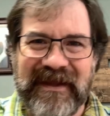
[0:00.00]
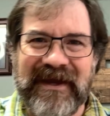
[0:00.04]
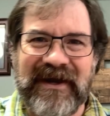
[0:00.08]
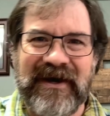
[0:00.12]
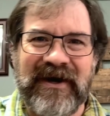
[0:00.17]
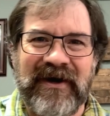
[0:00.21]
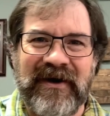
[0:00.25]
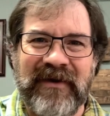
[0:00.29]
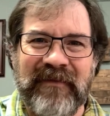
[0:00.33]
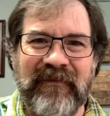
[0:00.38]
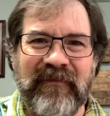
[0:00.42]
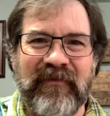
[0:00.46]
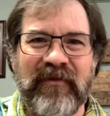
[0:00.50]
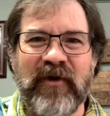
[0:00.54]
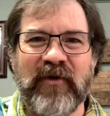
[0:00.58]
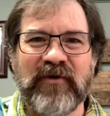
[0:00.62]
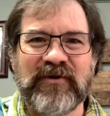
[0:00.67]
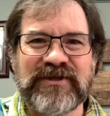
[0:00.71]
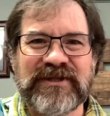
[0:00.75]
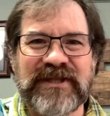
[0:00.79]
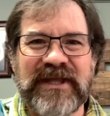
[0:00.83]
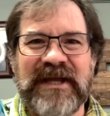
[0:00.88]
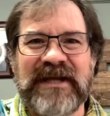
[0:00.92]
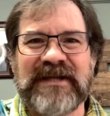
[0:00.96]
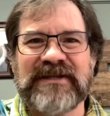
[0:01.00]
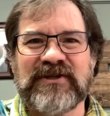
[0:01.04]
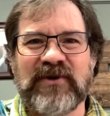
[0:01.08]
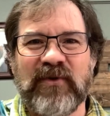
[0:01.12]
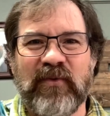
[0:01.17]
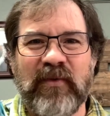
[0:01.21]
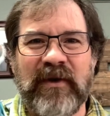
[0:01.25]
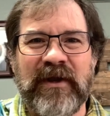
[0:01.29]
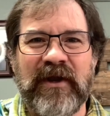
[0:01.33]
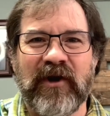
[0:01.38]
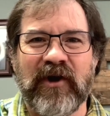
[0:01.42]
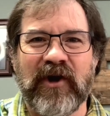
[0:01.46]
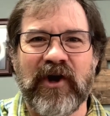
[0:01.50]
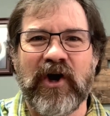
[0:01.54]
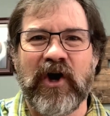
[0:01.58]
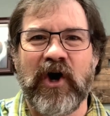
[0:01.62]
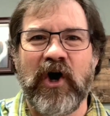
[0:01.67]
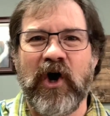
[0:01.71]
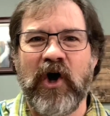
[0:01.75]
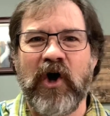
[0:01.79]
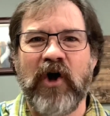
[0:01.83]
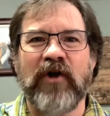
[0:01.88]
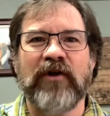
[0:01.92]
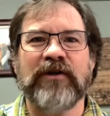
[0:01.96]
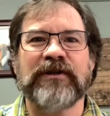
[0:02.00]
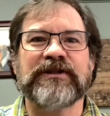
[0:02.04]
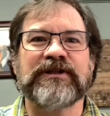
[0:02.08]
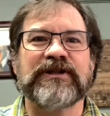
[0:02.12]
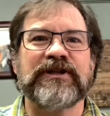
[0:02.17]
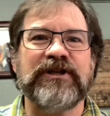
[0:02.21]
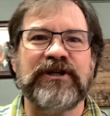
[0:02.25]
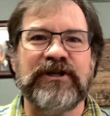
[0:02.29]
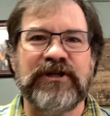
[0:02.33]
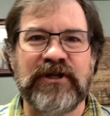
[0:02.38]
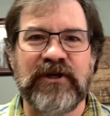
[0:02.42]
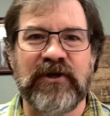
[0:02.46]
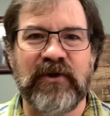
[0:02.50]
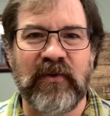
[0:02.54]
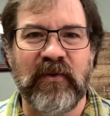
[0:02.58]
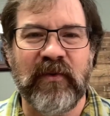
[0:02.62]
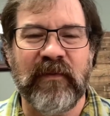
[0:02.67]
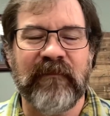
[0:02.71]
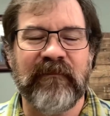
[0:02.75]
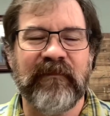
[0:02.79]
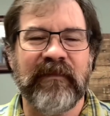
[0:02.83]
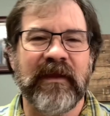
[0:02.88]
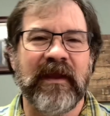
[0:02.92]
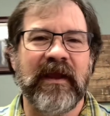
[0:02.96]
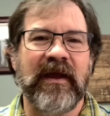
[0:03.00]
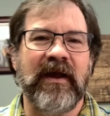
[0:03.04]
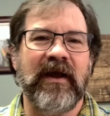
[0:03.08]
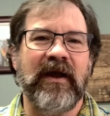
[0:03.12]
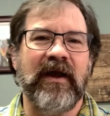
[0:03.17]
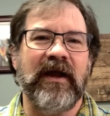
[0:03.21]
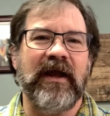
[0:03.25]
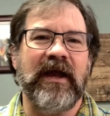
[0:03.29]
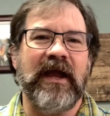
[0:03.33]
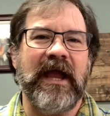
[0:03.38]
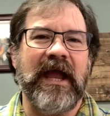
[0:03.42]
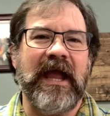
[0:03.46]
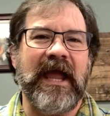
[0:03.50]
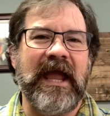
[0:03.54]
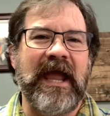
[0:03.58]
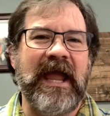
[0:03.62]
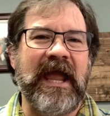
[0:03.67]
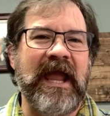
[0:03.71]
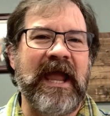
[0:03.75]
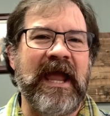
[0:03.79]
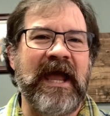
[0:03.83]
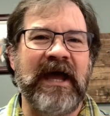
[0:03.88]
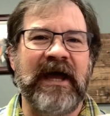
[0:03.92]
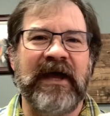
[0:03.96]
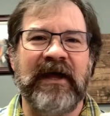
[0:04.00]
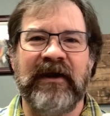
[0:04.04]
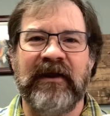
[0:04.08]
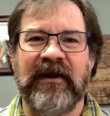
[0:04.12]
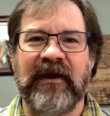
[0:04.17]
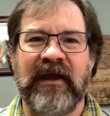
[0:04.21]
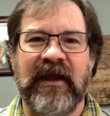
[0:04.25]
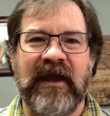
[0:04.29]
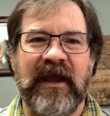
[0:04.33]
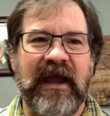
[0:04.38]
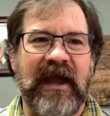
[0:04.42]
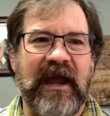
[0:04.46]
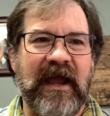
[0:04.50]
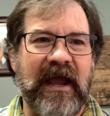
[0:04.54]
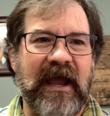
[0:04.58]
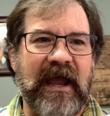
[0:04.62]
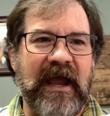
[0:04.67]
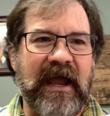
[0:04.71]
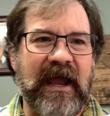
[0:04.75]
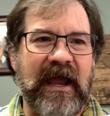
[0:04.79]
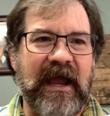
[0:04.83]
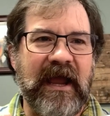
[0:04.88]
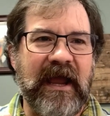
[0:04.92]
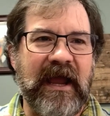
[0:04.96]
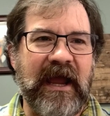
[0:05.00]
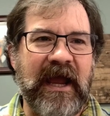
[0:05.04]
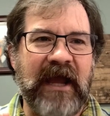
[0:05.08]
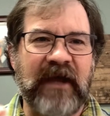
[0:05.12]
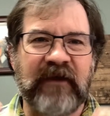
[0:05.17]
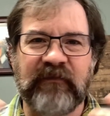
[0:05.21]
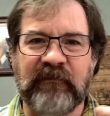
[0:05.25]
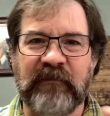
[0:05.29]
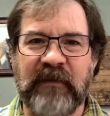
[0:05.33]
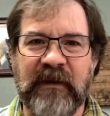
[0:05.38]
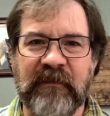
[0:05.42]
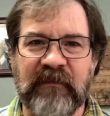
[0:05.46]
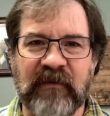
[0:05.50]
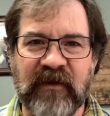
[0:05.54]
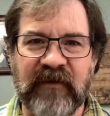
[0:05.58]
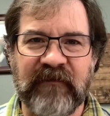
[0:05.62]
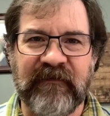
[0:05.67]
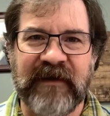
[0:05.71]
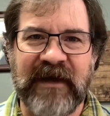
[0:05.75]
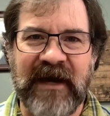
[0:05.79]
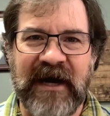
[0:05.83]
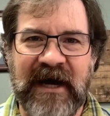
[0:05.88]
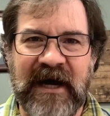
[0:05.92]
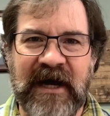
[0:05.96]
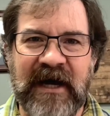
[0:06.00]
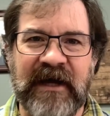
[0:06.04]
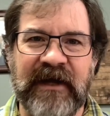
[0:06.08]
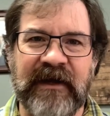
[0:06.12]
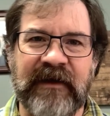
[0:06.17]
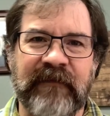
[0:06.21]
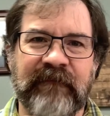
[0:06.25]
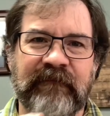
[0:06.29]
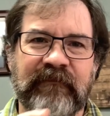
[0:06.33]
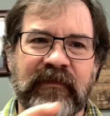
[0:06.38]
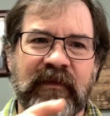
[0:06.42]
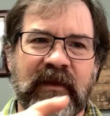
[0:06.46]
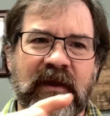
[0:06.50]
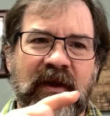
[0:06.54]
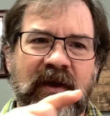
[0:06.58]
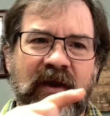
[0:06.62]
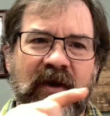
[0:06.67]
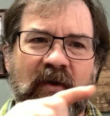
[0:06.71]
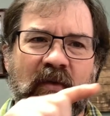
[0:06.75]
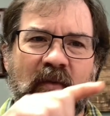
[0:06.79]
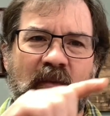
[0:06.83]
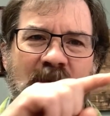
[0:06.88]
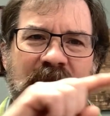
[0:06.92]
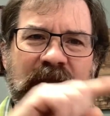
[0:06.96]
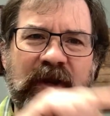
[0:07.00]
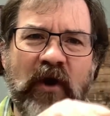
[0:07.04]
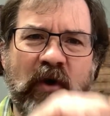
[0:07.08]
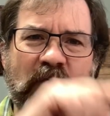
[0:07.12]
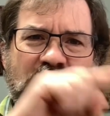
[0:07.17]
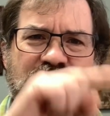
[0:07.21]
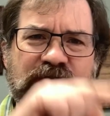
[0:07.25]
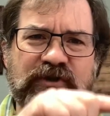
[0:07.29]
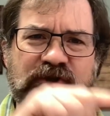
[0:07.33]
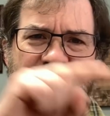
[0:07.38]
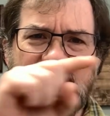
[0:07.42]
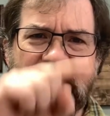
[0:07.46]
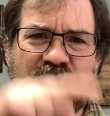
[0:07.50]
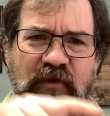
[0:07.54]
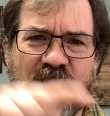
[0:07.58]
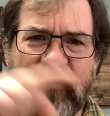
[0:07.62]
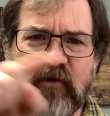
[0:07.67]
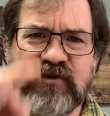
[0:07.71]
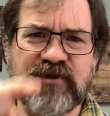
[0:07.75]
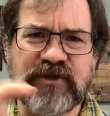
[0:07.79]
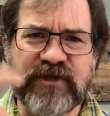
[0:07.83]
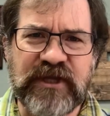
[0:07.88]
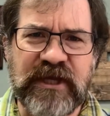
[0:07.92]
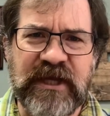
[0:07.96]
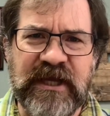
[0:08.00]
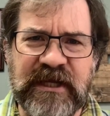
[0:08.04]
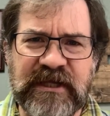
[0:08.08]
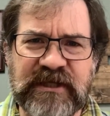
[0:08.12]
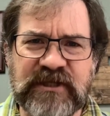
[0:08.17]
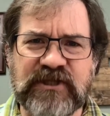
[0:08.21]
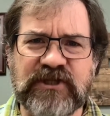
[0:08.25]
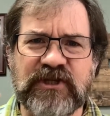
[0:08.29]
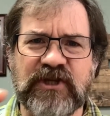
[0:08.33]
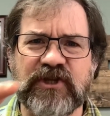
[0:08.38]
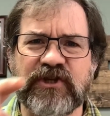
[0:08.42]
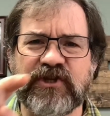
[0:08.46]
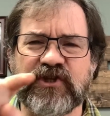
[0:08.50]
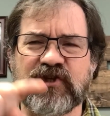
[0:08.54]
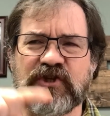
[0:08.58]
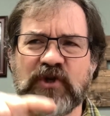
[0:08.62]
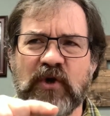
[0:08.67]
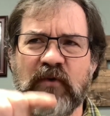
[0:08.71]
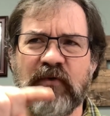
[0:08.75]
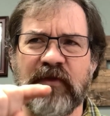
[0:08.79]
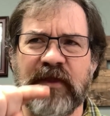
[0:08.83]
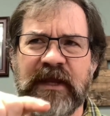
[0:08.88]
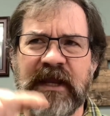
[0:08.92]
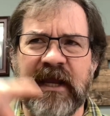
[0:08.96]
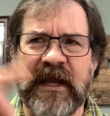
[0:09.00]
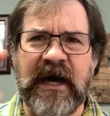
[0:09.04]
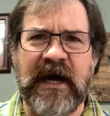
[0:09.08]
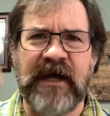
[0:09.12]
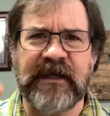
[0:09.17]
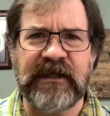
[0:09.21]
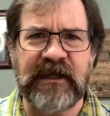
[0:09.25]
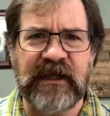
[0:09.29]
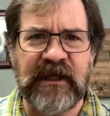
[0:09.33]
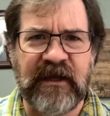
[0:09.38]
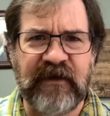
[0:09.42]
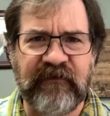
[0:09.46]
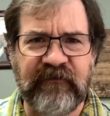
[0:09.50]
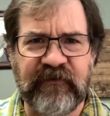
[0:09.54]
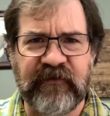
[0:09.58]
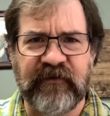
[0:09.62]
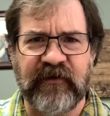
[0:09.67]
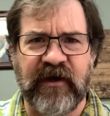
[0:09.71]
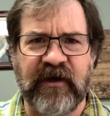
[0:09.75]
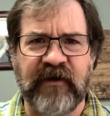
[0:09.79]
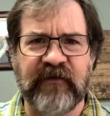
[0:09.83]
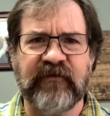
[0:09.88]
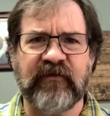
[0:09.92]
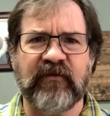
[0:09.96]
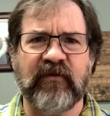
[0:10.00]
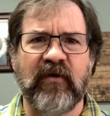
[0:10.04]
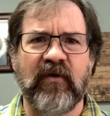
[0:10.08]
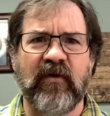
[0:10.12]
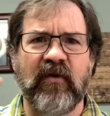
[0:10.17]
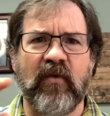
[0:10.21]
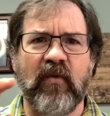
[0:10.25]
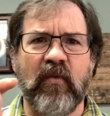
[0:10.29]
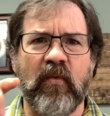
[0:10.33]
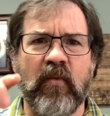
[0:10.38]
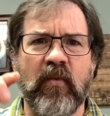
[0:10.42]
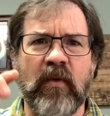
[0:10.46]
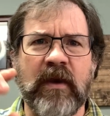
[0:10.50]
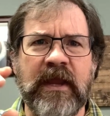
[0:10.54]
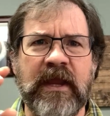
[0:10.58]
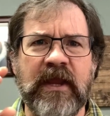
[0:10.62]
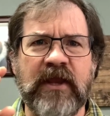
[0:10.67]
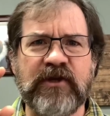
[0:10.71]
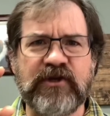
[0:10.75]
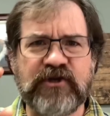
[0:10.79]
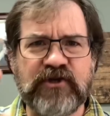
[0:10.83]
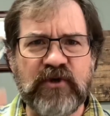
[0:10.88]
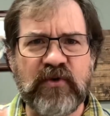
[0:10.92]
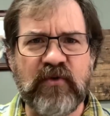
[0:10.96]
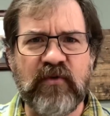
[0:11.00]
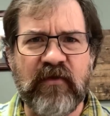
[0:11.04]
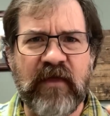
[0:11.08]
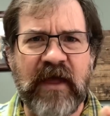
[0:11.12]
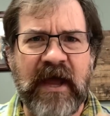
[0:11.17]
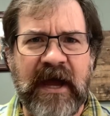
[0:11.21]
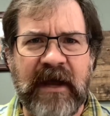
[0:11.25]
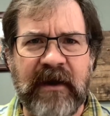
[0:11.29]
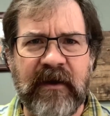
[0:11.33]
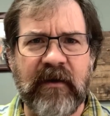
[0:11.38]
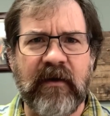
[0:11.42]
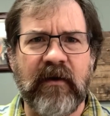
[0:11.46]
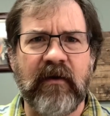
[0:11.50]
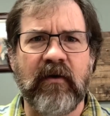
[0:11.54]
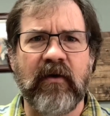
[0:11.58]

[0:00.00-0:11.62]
um, those things that we are called to do, and as people of God, we don't do those things so that God loves us. We do that